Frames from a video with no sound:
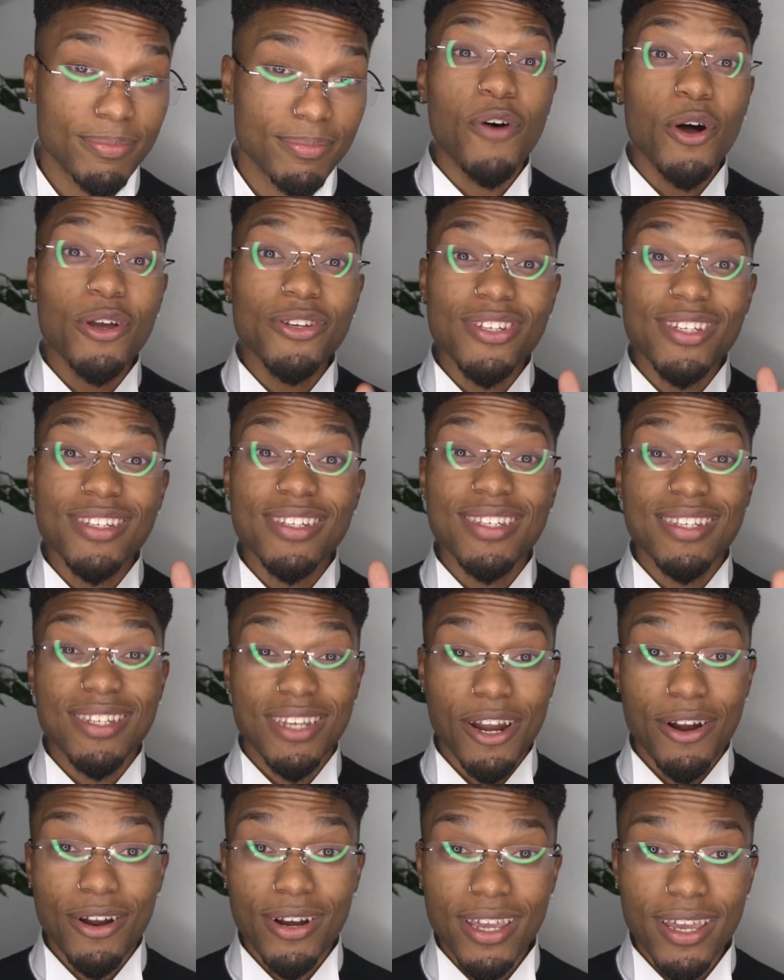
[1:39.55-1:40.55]
False
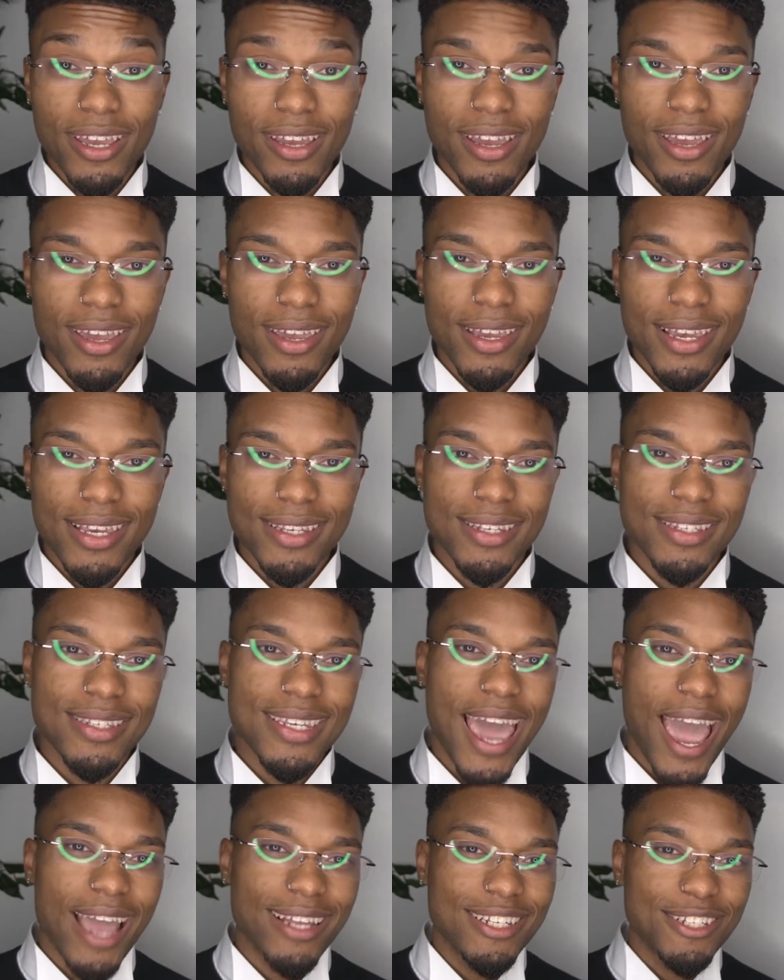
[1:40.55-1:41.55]
sincerity is a
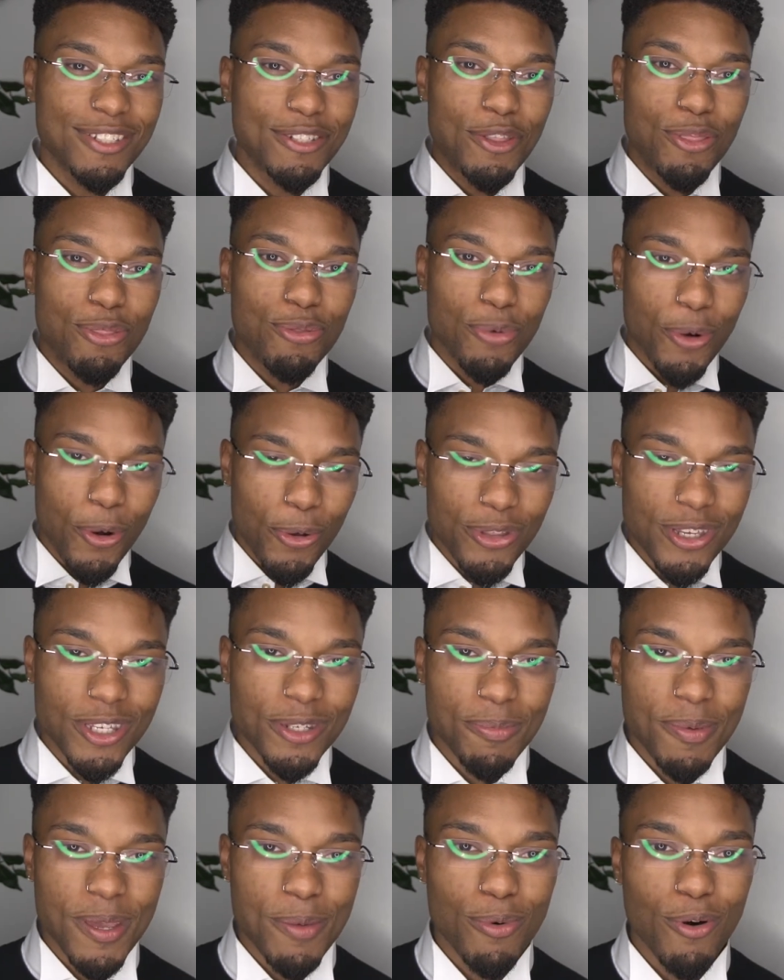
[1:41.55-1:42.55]
tactic to throw
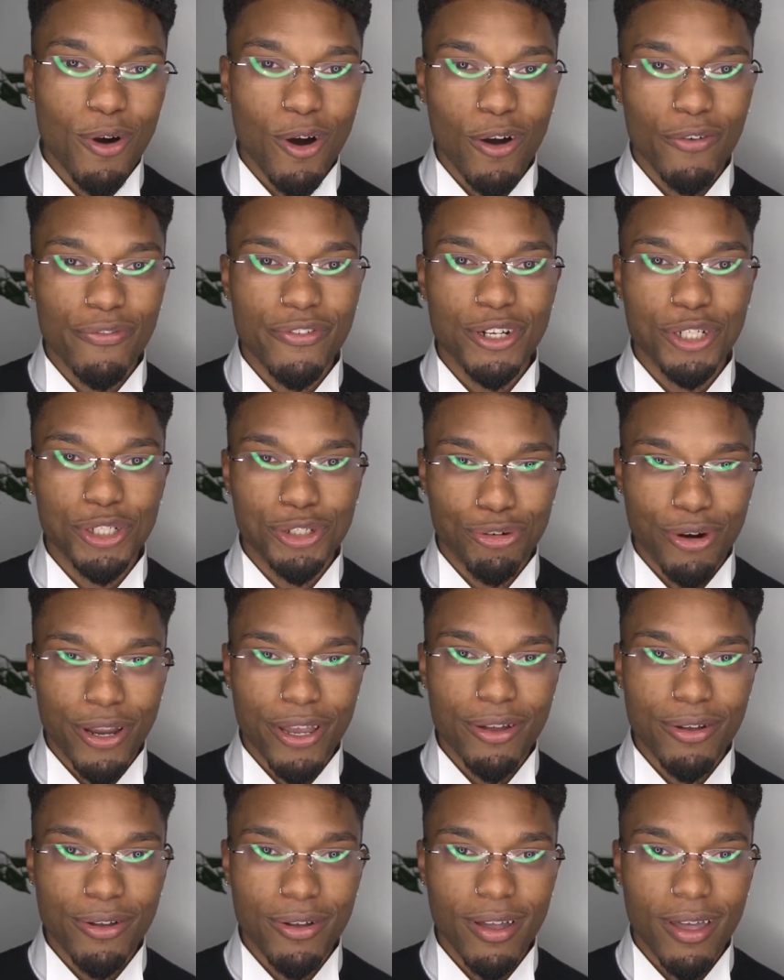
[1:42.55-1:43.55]
these people off your
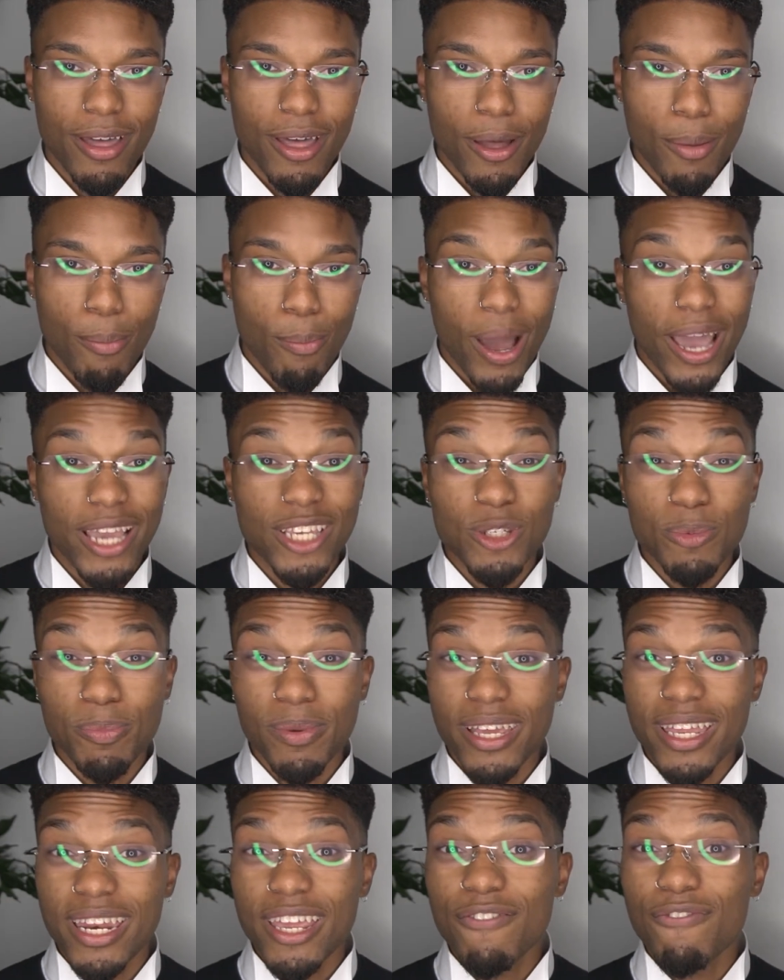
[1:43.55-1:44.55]
trail by
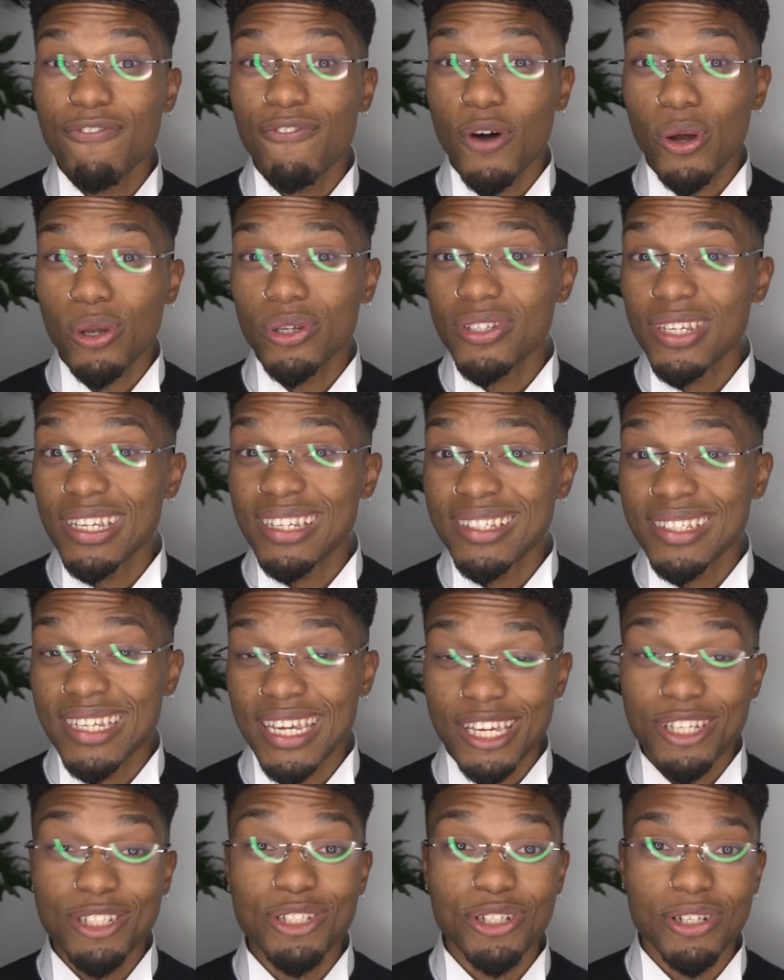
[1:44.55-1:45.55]
explaining false
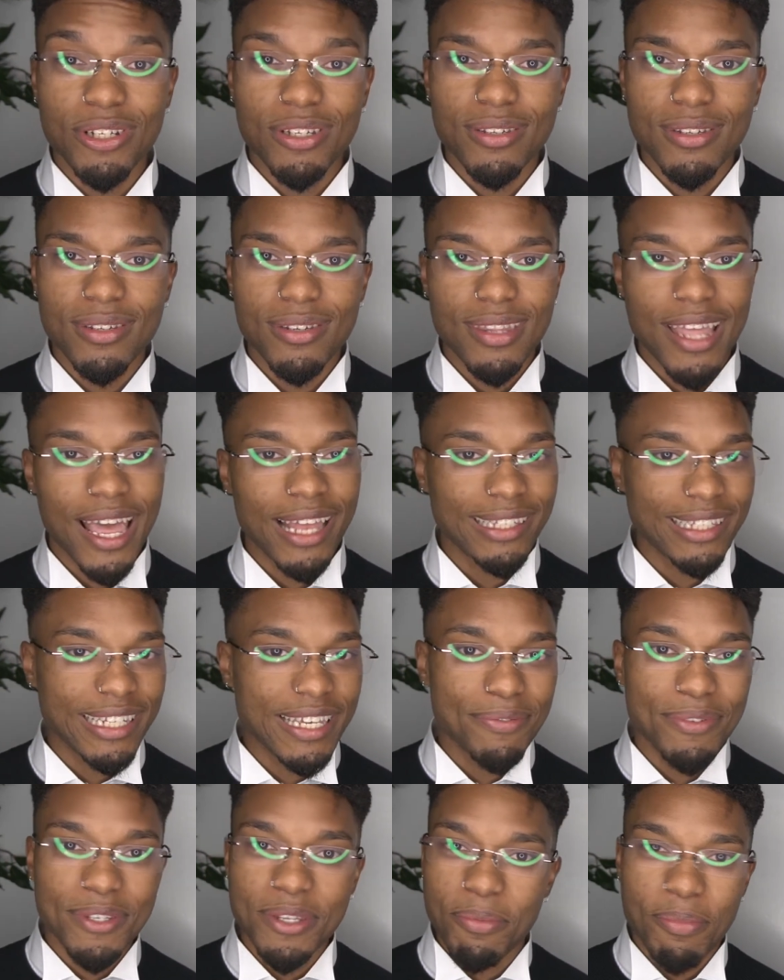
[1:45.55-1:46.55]
intentions that
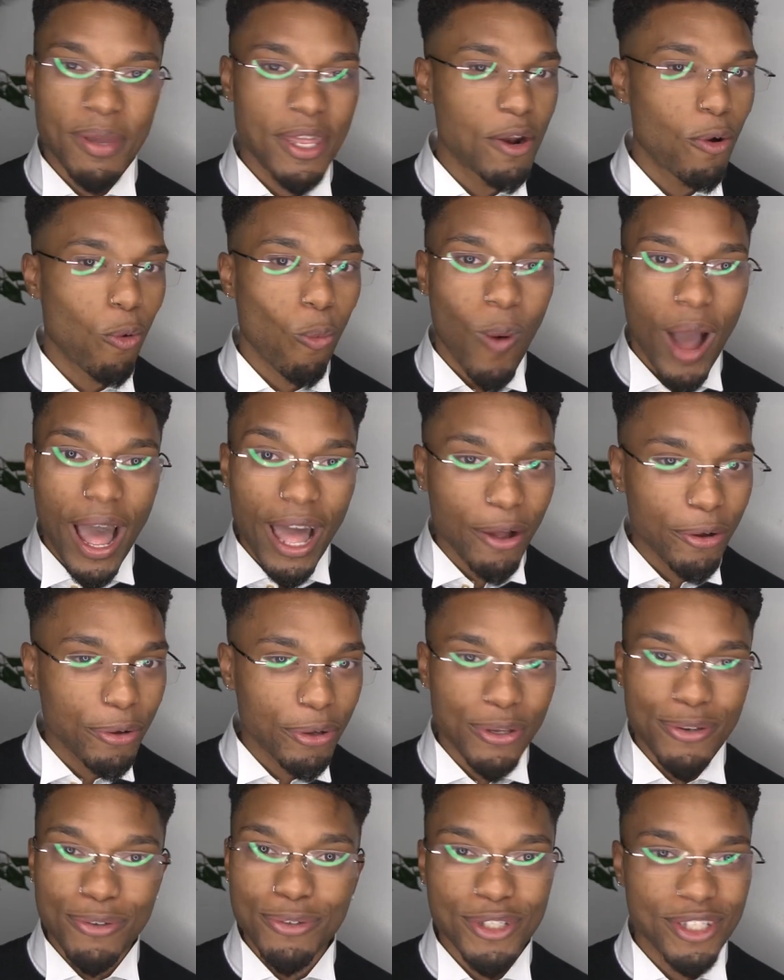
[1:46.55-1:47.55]
leaves them in a
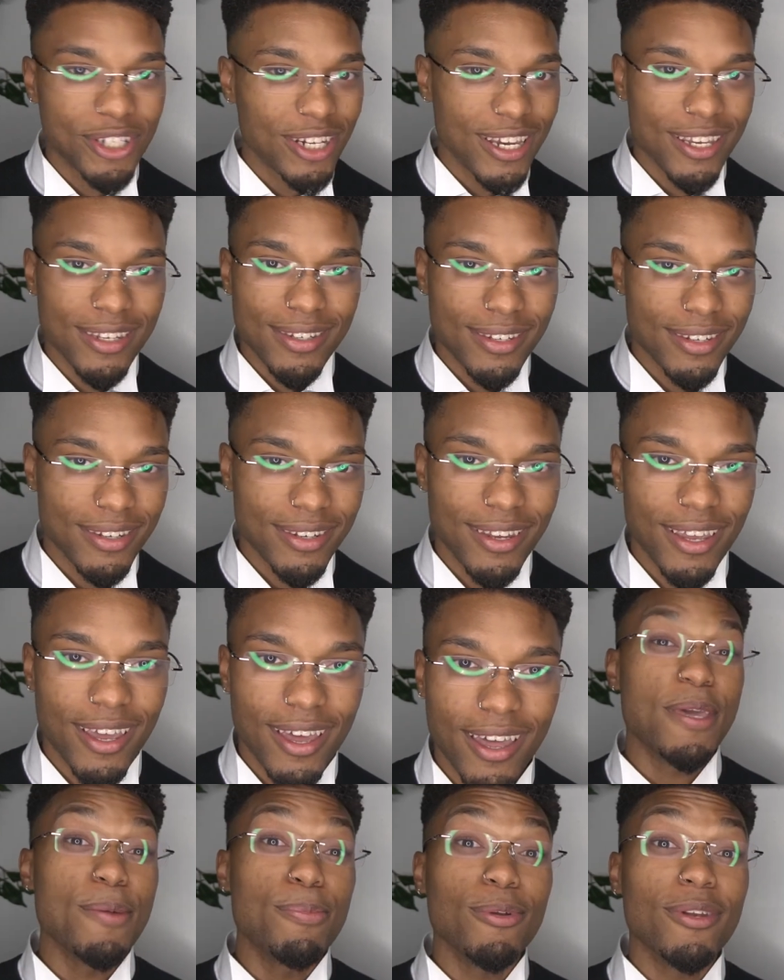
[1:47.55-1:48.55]
wild goose chase.
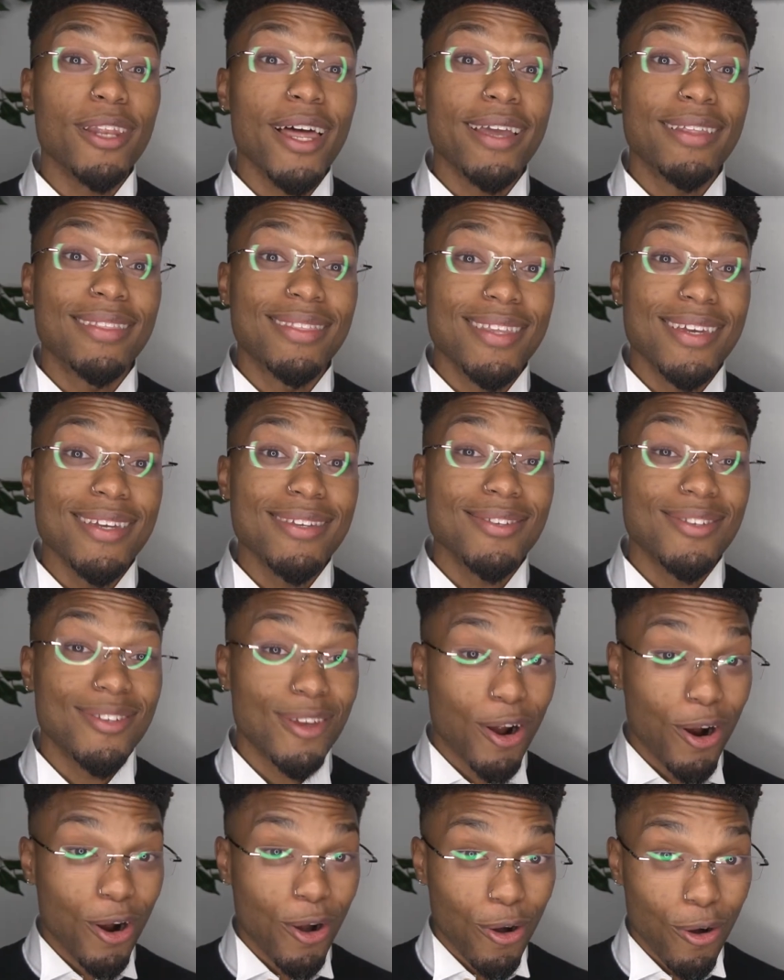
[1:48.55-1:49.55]
People like
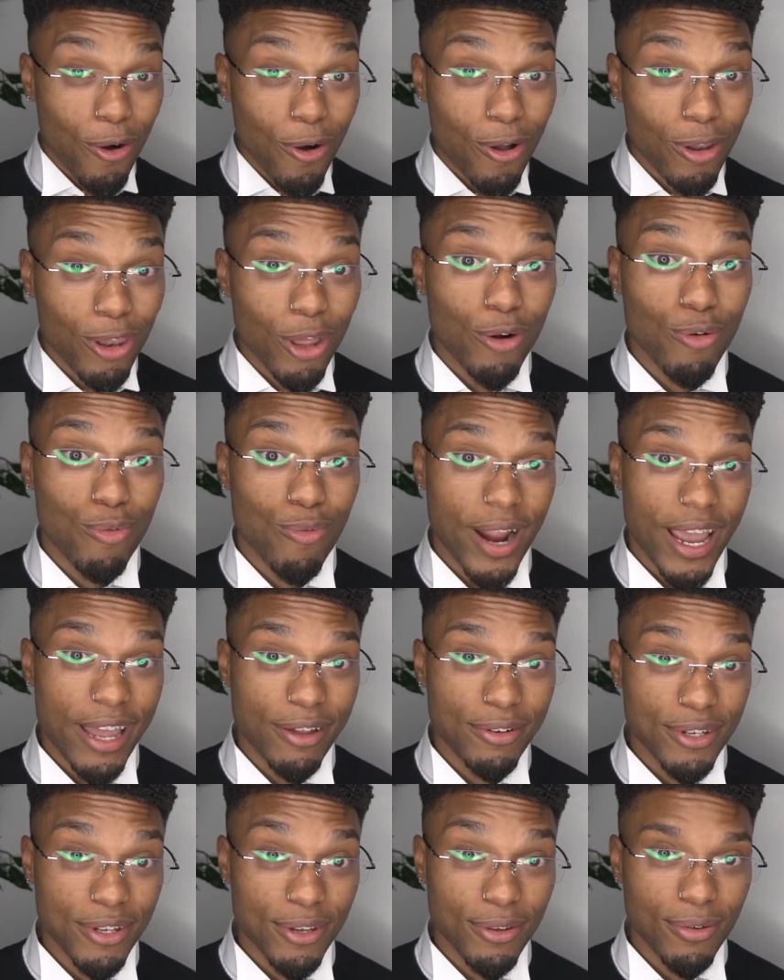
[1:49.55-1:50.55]
this are all
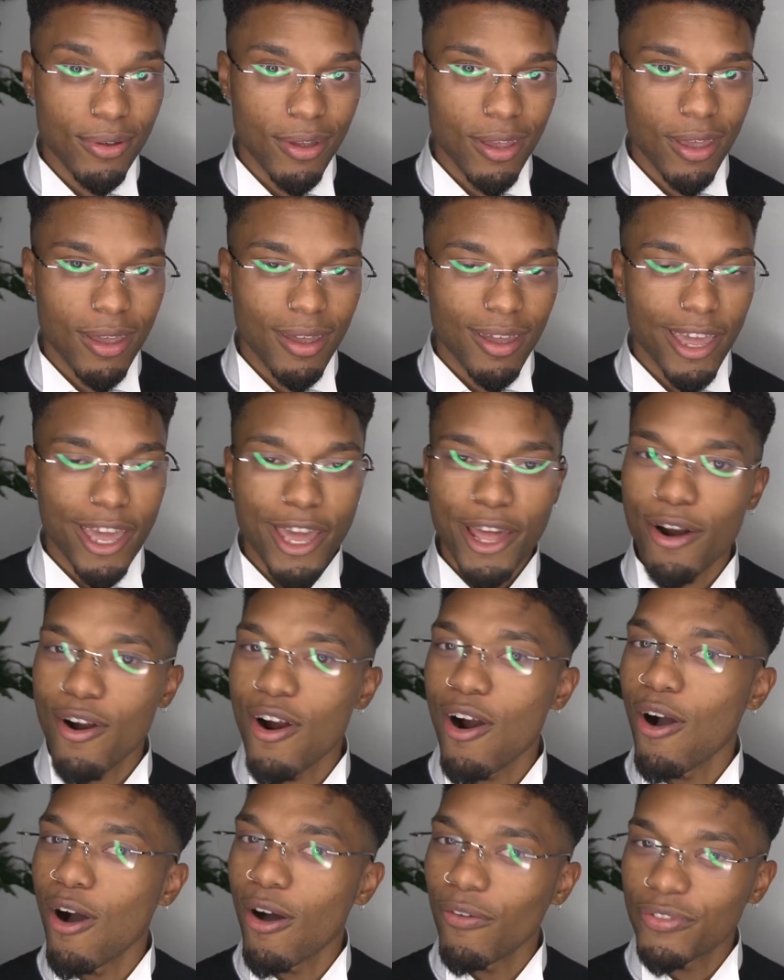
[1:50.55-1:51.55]
around you and
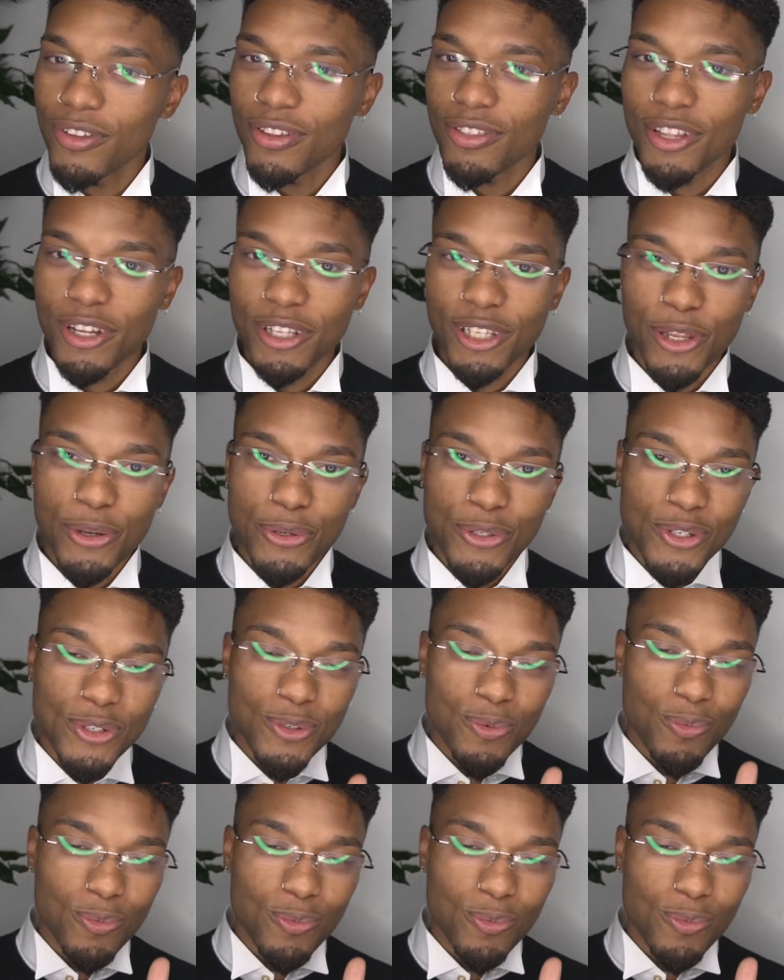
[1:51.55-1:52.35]
are often the closest